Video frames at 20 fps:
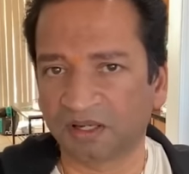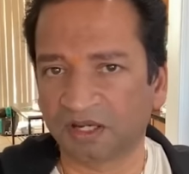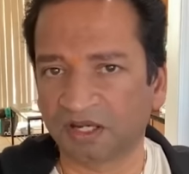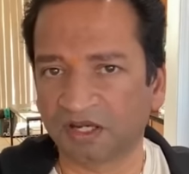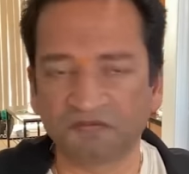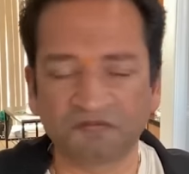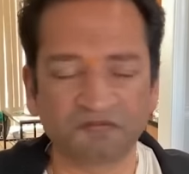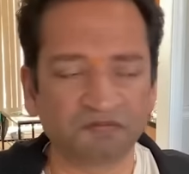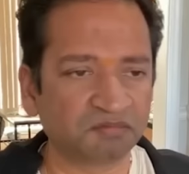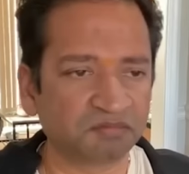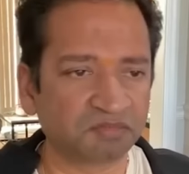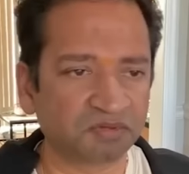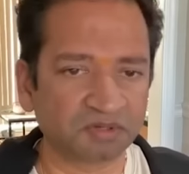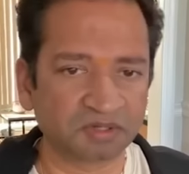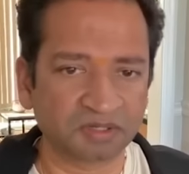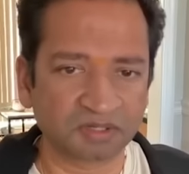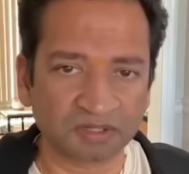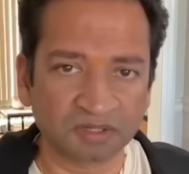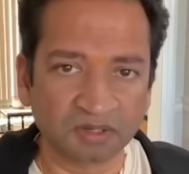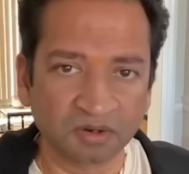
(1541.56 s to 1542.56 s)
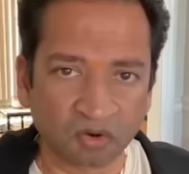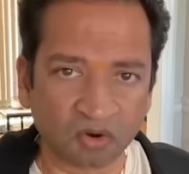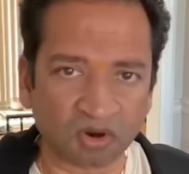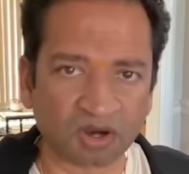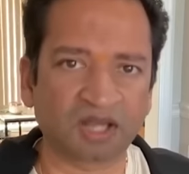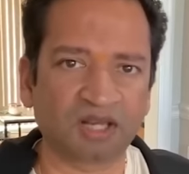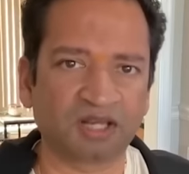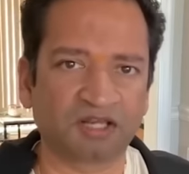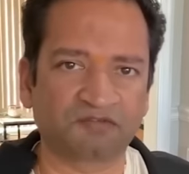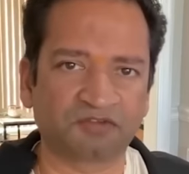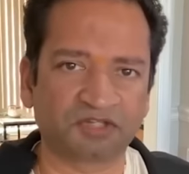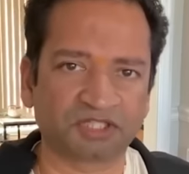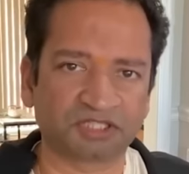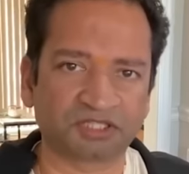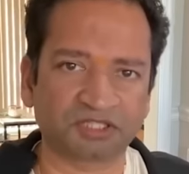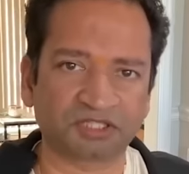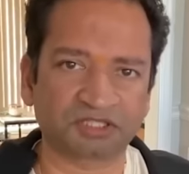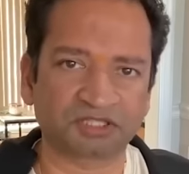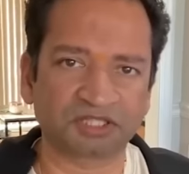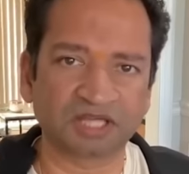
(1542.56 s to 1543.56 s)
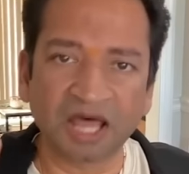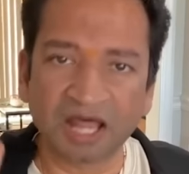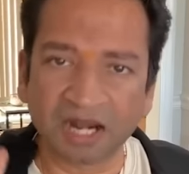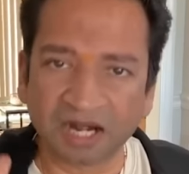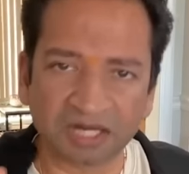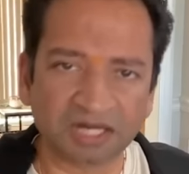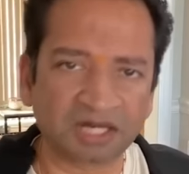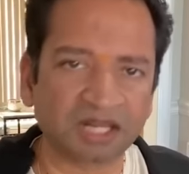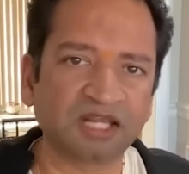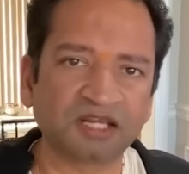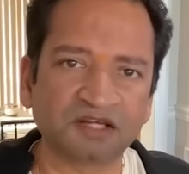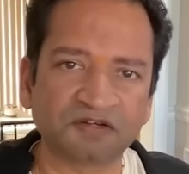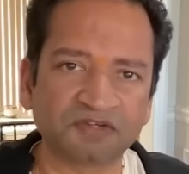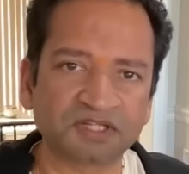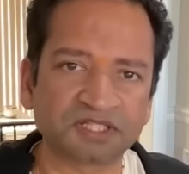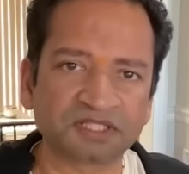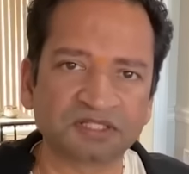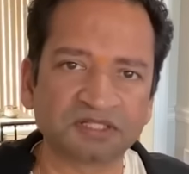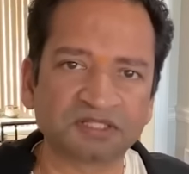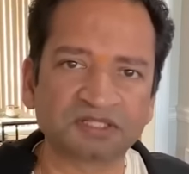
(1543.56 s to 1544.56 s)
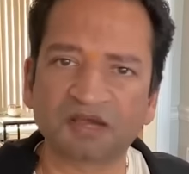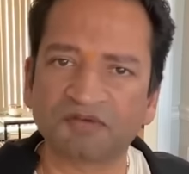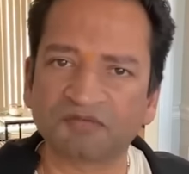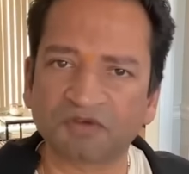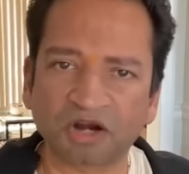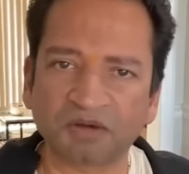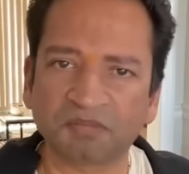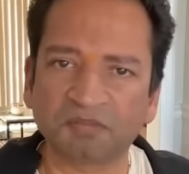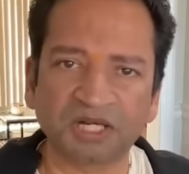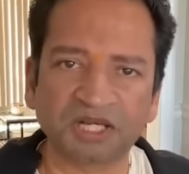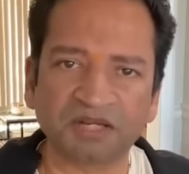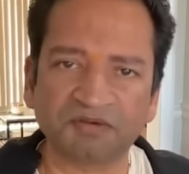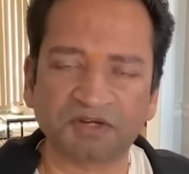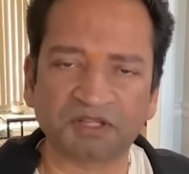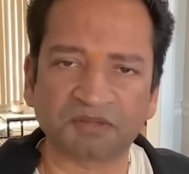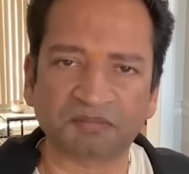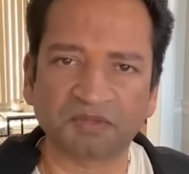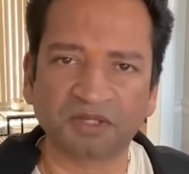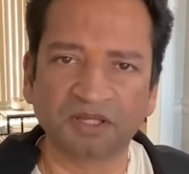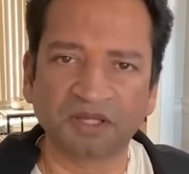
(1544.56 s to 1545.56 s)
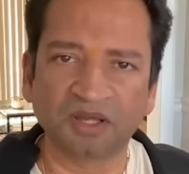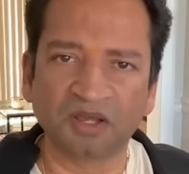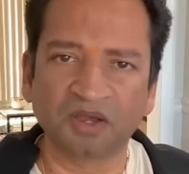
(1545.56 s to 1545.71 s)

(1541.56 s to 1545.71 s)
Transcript: In local investors, retail investors have not believed him.